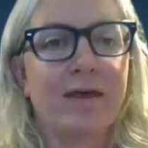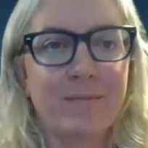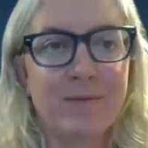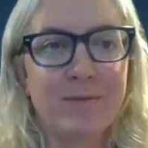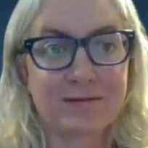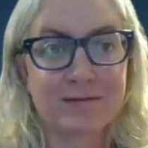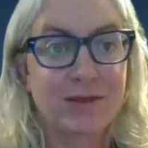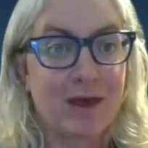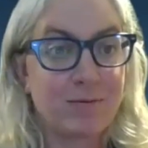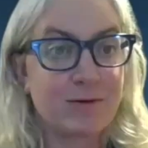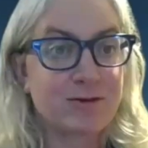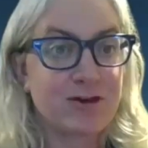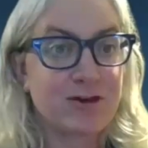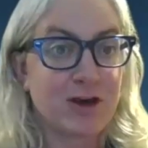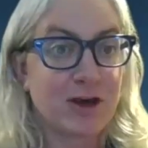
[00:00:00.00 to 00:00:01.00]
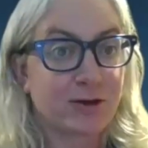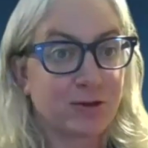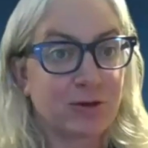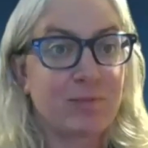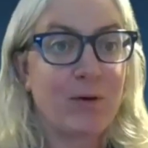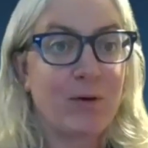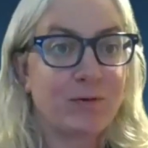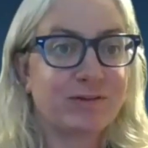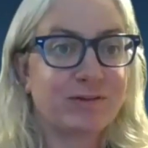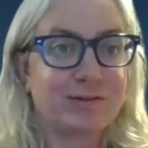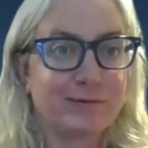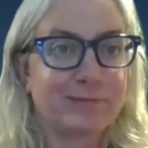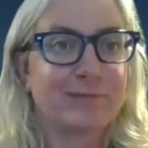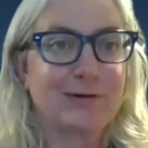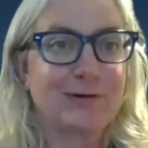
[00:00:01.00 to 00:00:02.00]
I mean, climate change actually
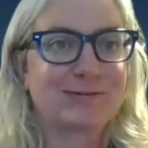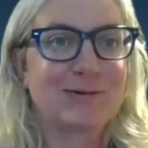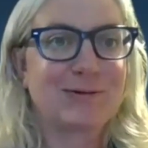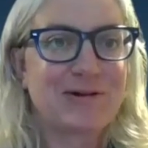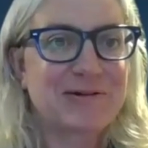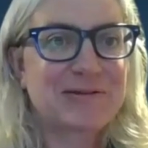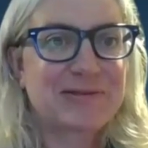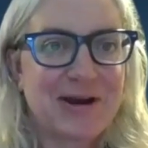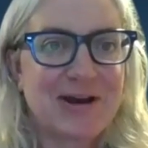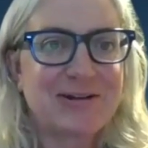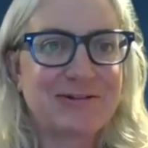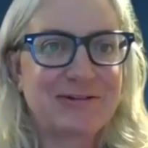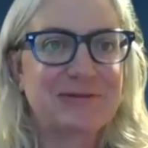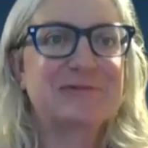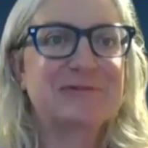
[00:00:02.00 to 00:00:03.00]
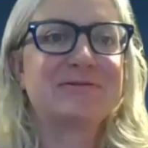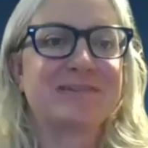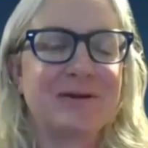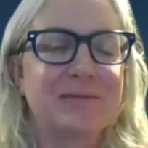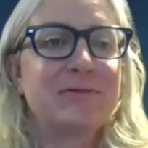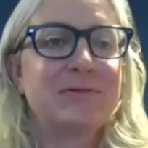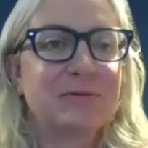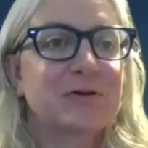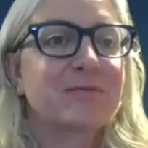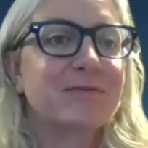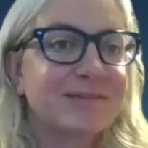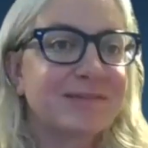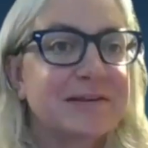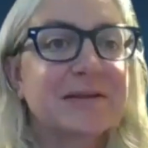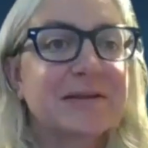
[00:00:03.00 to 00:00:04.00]
poses a first order threat to some nuclear
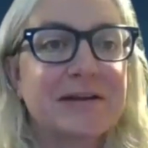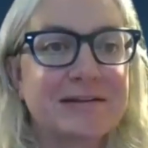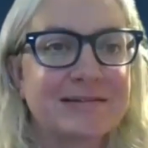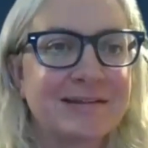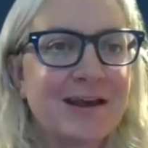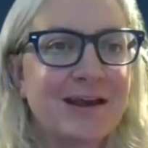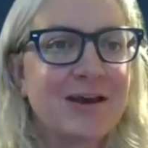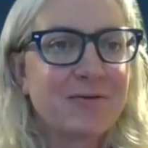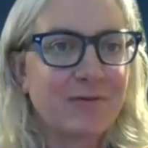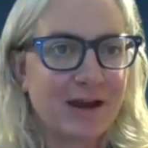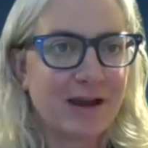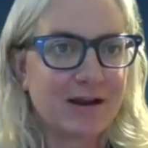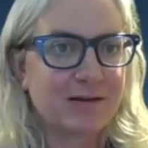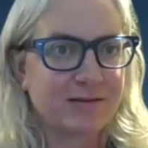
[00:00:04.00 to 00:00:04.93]
facilities, right?